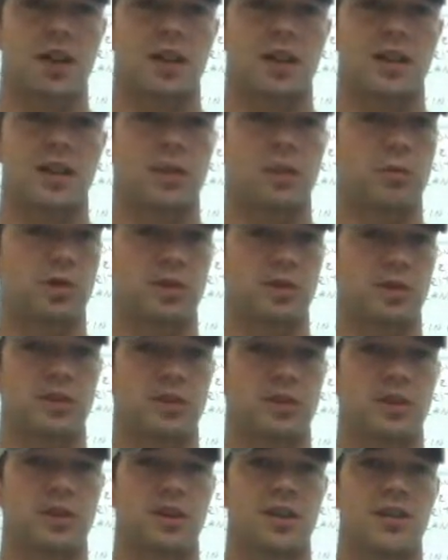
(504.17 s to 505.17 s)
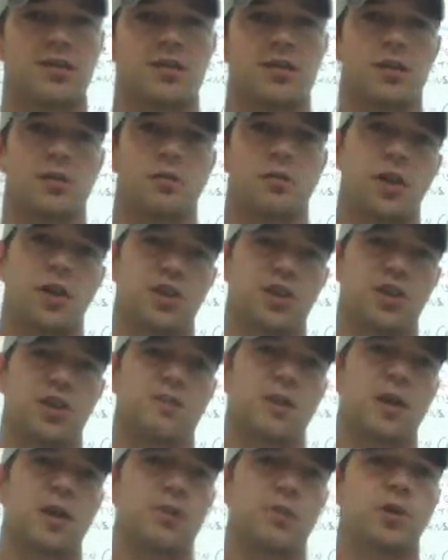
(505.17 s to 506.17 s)
labor source. So
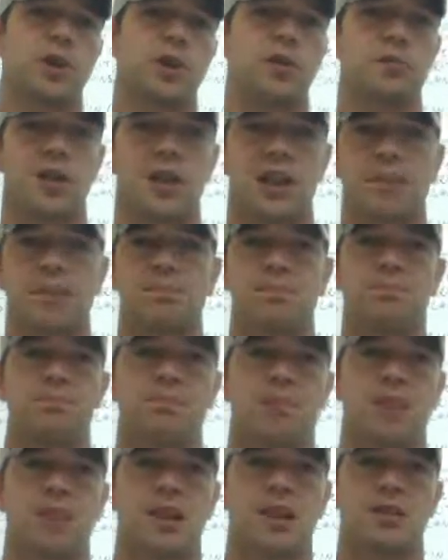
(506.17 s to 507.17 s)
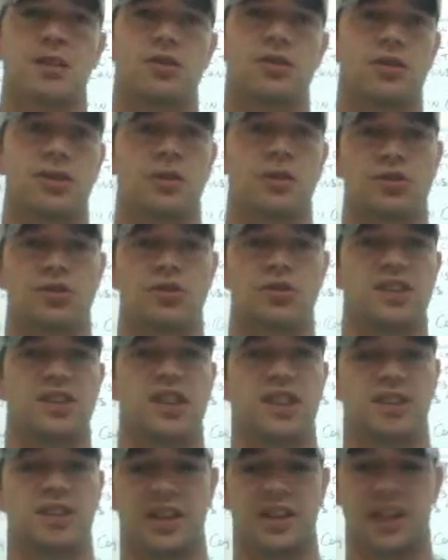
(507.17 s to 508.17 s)
merchants made pretty good money, so there's social
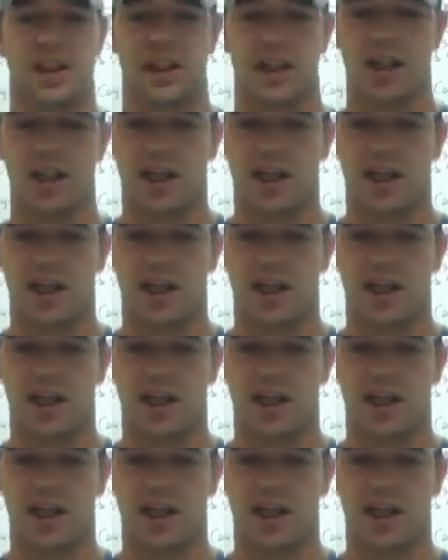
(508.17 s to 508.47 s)
distinction there.